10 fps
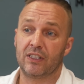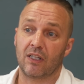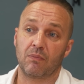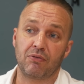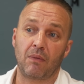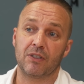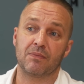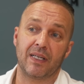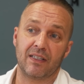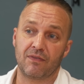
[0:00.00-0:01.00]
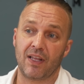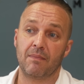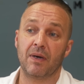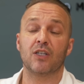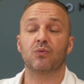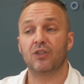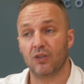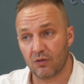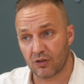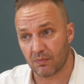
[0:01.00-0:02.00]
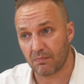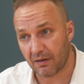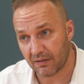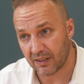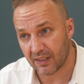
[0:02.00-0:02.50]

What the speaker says: sell probably as many of them as we do the Submariner